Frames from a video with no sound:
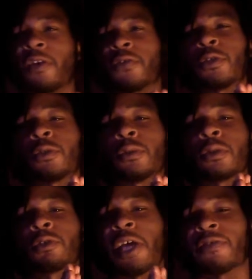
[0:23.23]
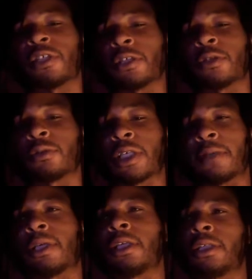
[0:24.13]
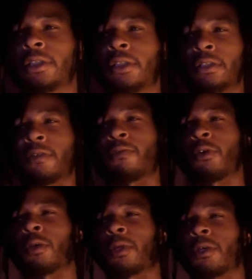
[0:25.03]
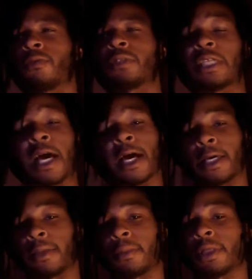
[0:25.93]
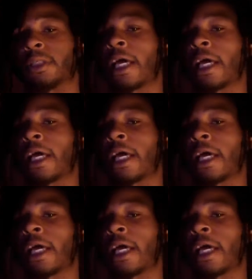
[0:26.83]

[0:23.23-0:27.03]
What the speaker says: gravitational time dilation is a form of time